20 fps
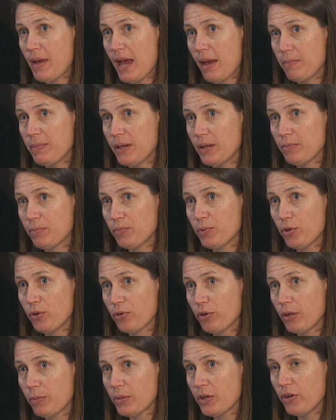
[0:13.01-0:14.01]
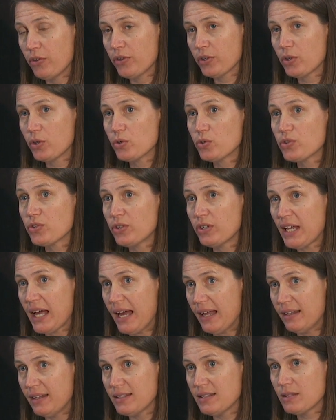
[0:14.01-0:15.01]
mapping program called the Coastal
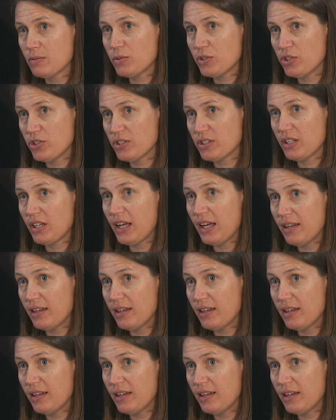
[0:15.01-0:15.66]
Atlas, which is